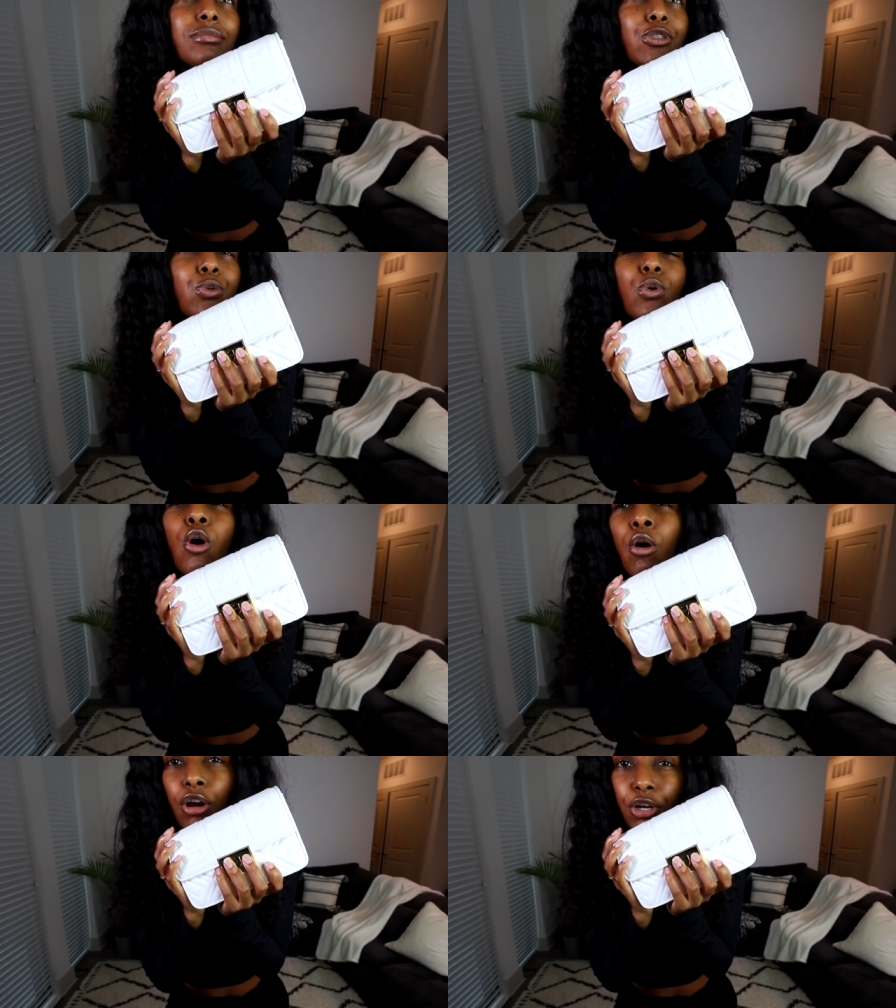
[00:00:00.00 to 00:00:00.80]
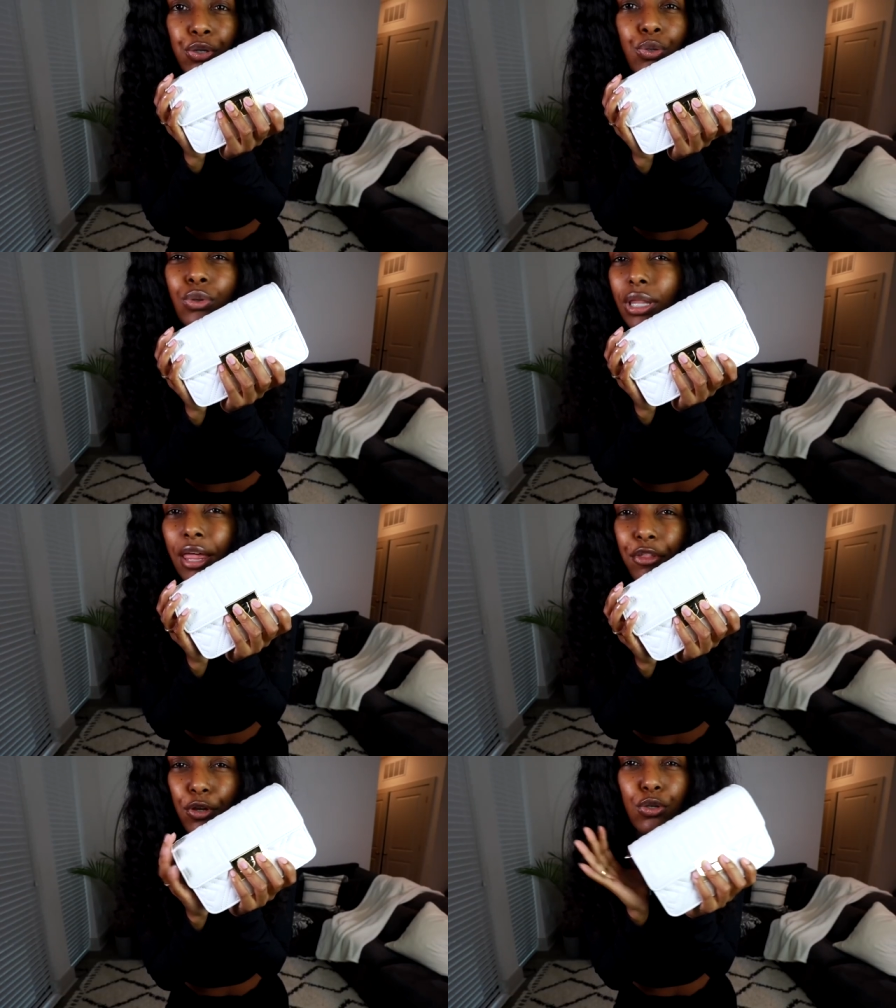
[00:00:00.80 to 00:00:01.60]
new car, new
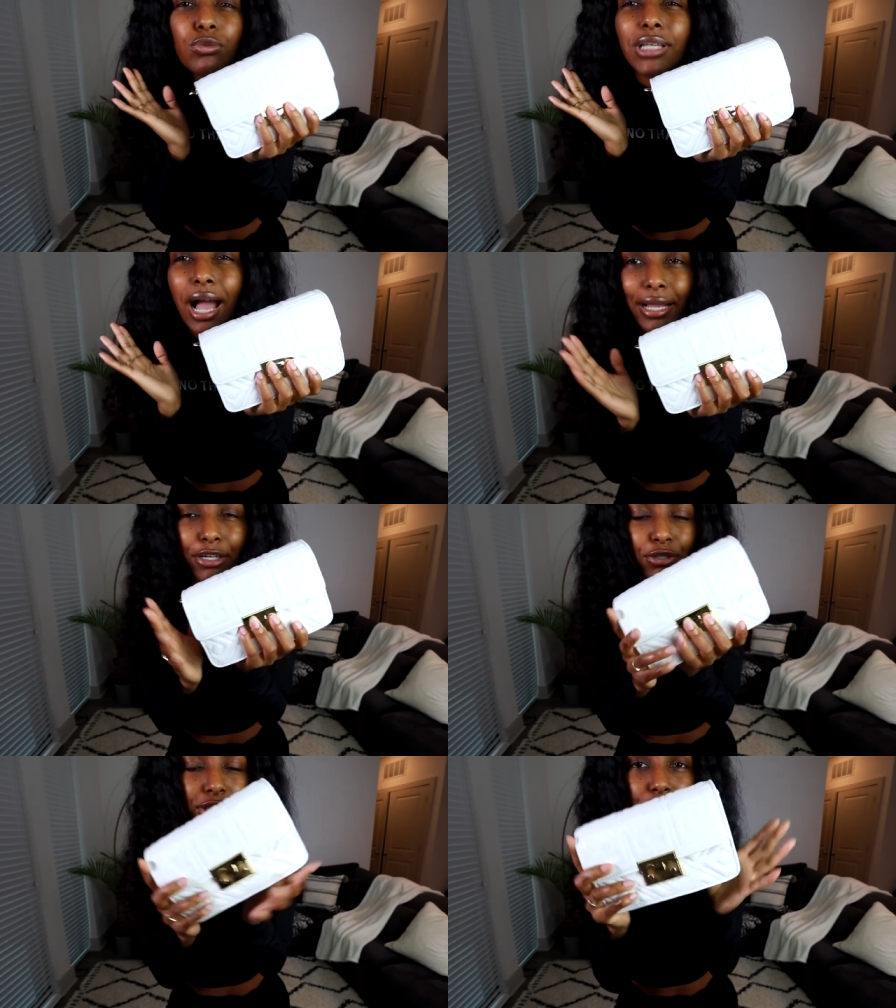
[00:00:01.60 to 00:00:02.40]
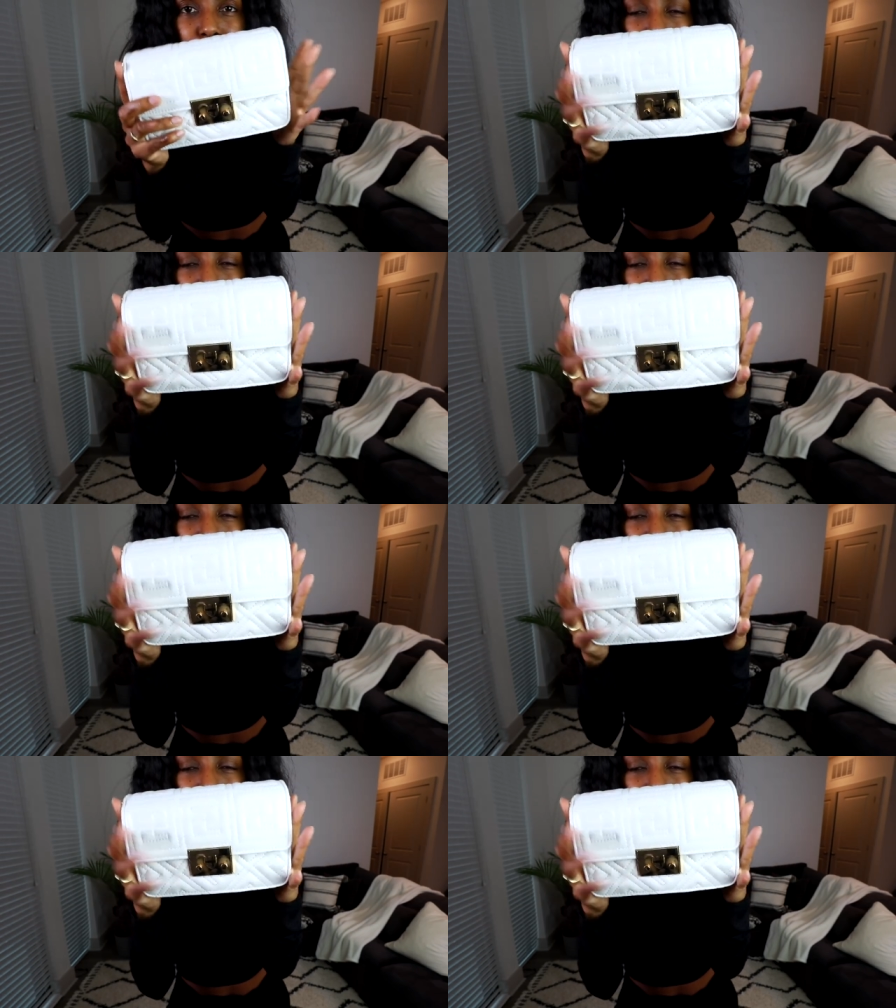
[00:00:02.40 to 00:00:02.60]
leather, new tires, you